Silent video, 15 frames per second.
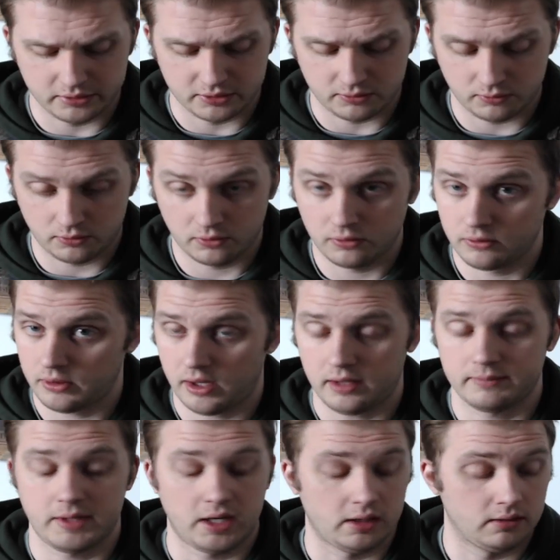But
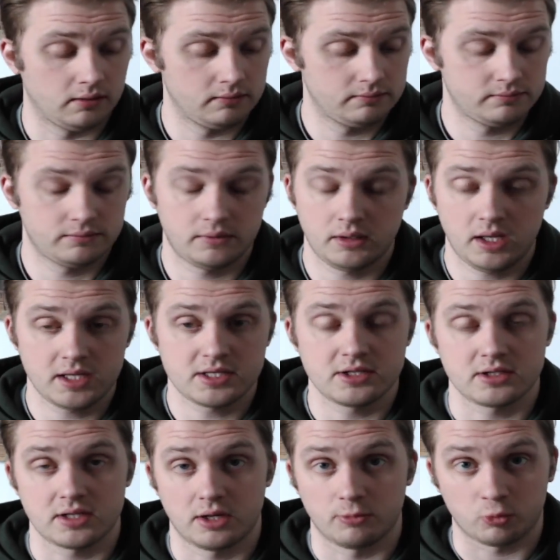I mean,
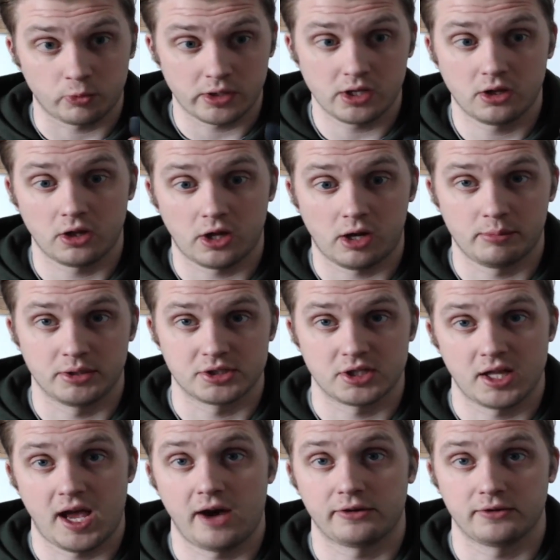it's just unreal
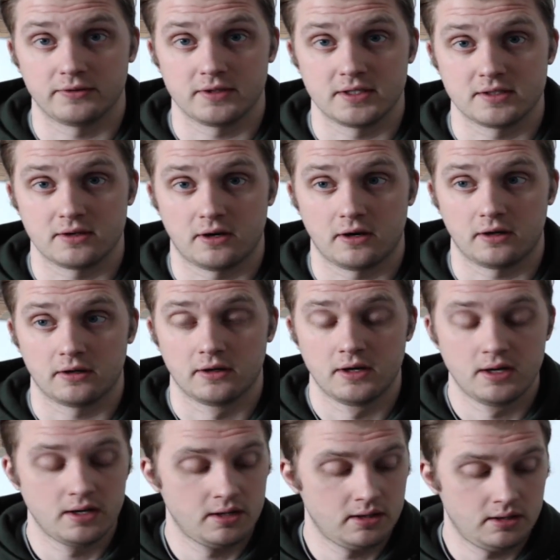how much louder these
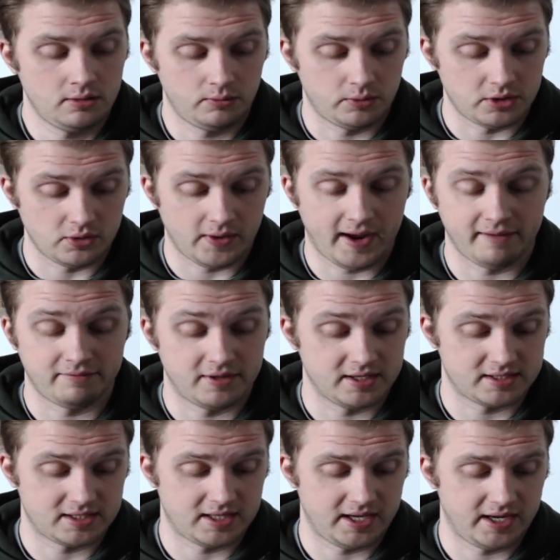are when you
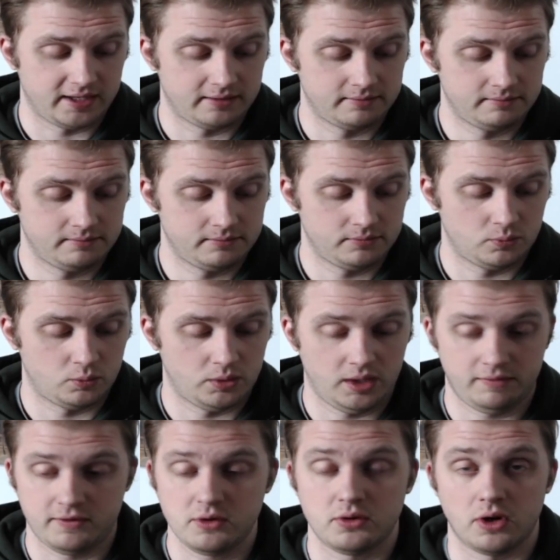have this thing.
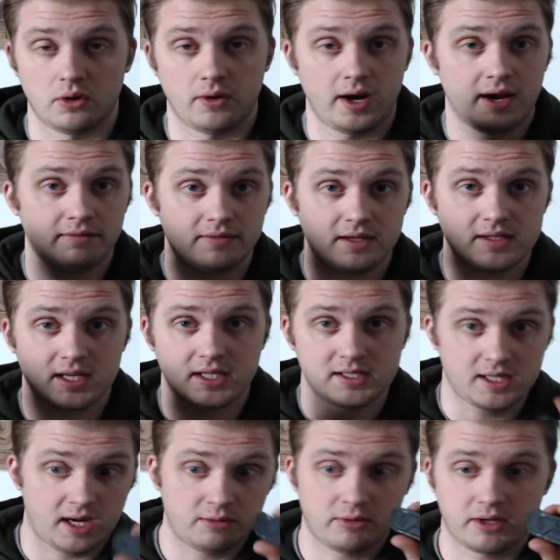If you don't have
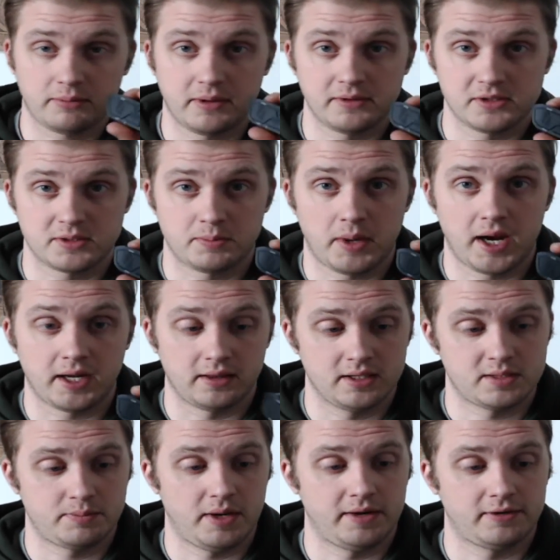these headsets, I recommend just
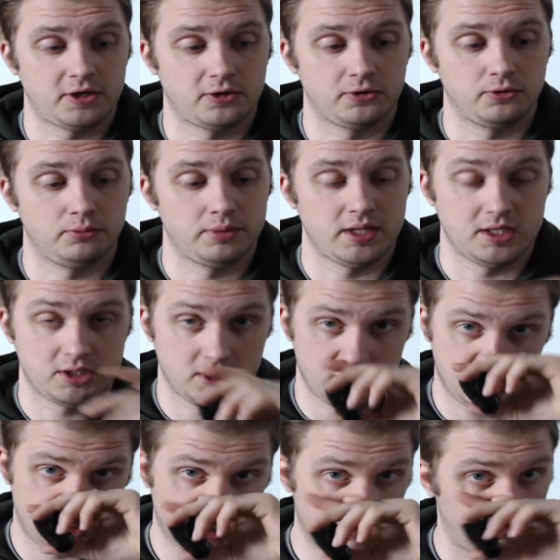buying this by Turtle
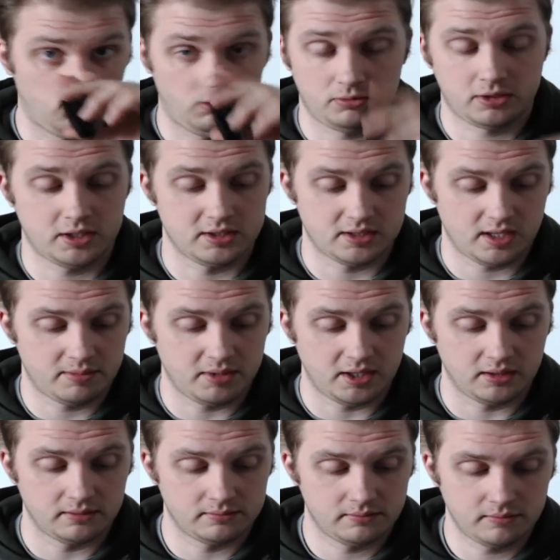Beach in general.
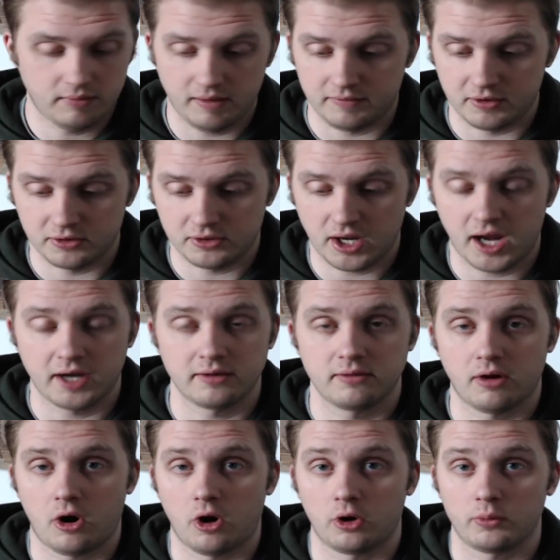Because, I mean, if you're
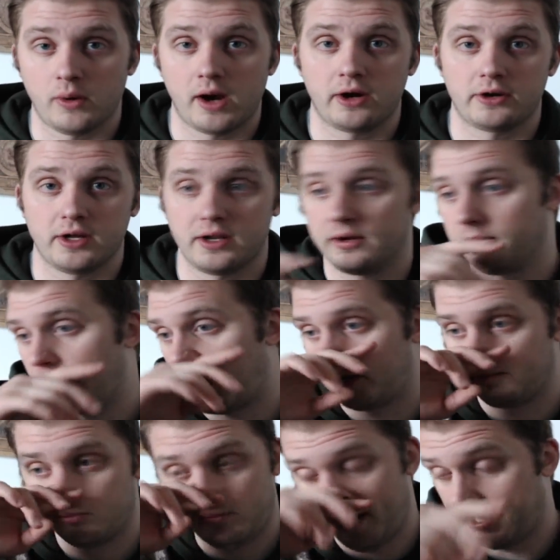not hardwired
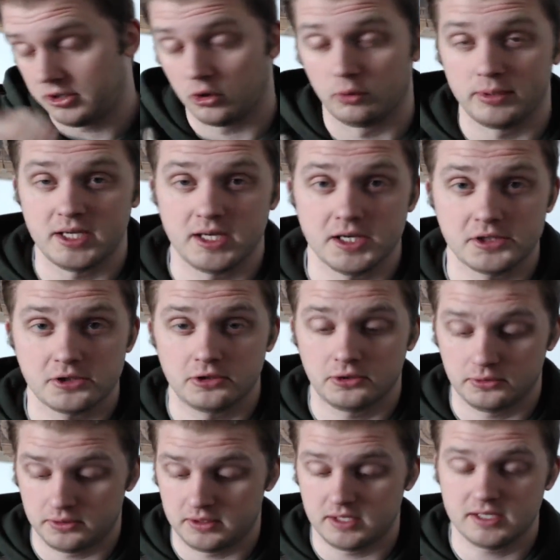in like by Dolby
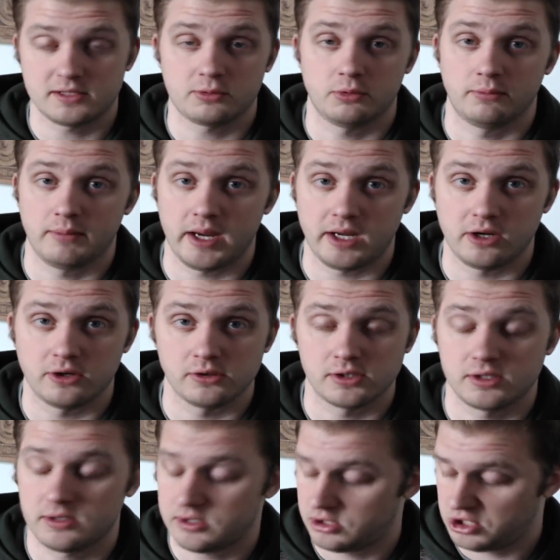Digital, this will
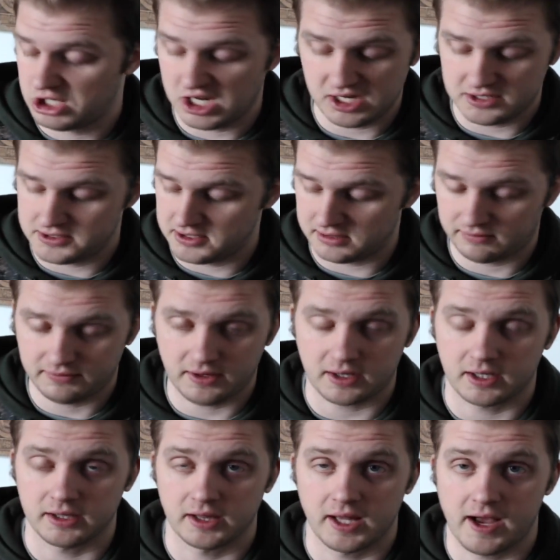make your shit
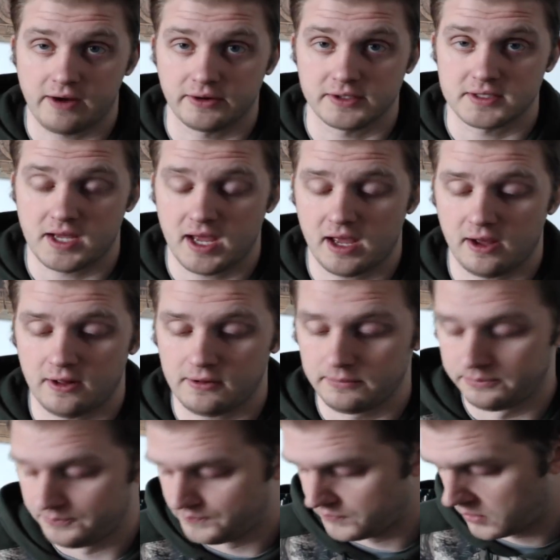just fucking loud as
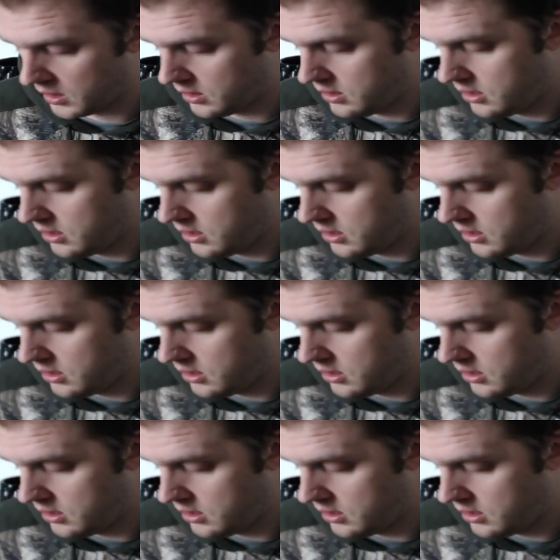hell.